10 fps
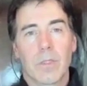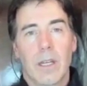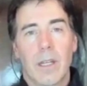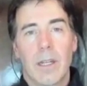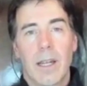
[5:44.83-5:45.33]

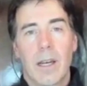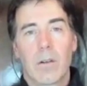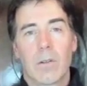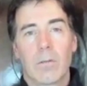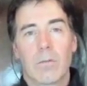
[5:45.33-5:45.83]

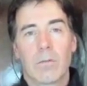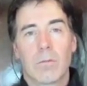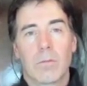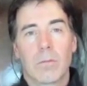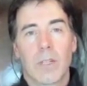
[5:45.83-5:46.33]
Now,
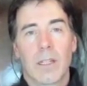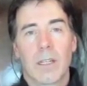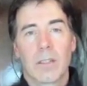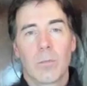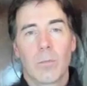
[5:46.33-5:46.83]
that
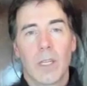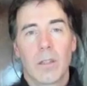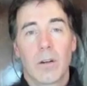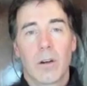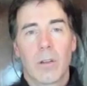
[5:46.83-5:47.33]
doesn't mean
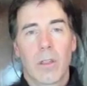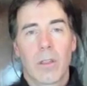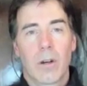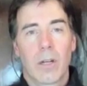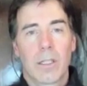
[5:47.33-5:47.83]
there aren't
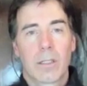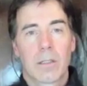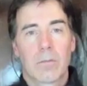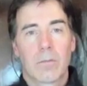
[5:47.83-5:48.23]
thoughts.